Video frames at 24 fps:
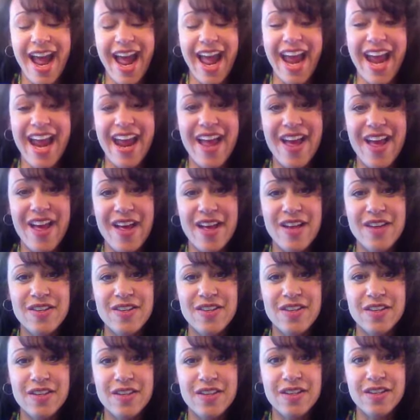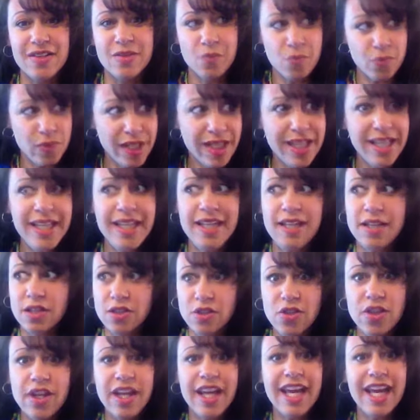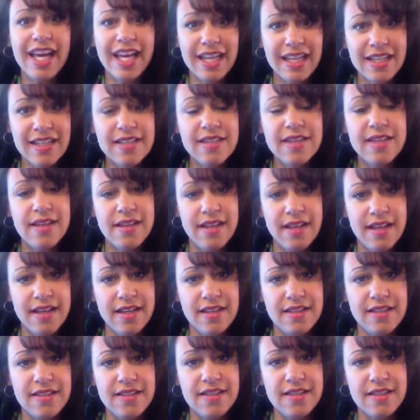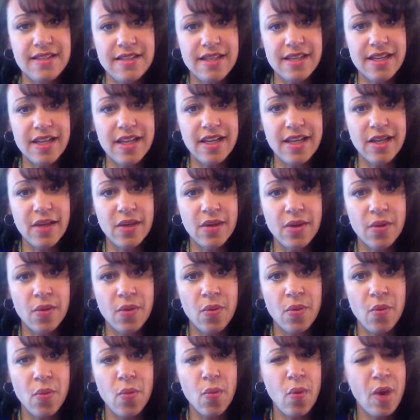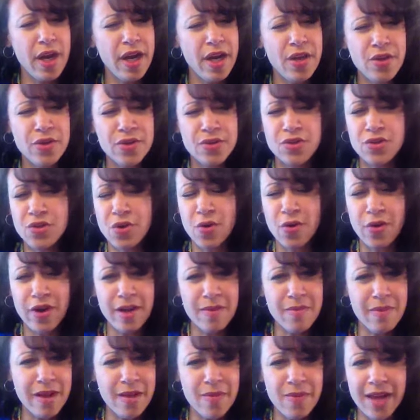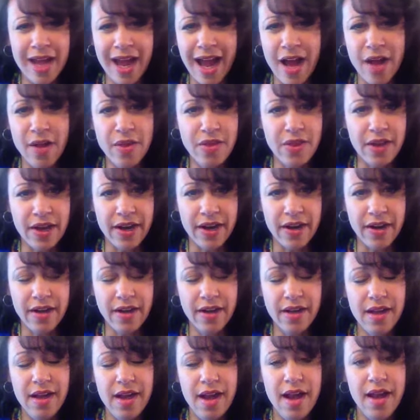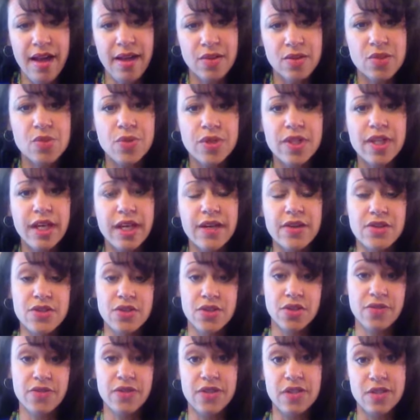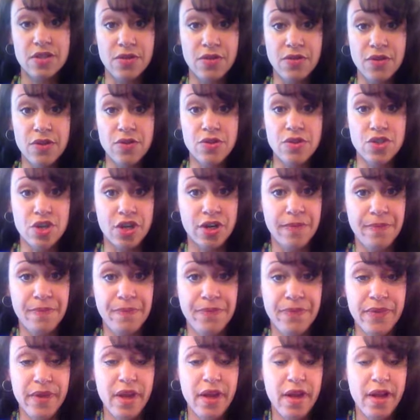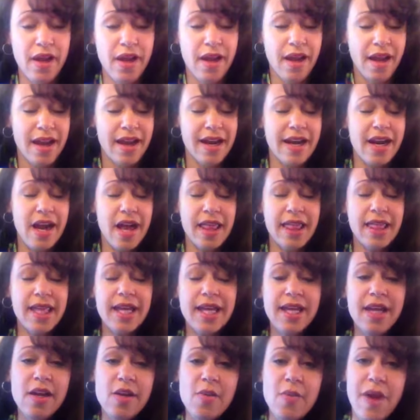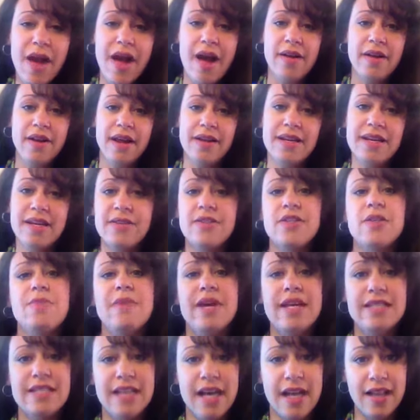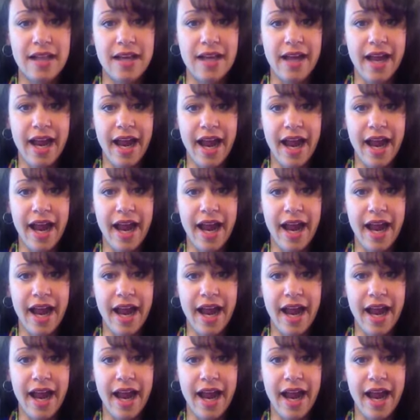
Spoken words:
and really looking into things to see what other story may be out there, it's really going to serve us in the future. And I got thinking about Nelson Mandela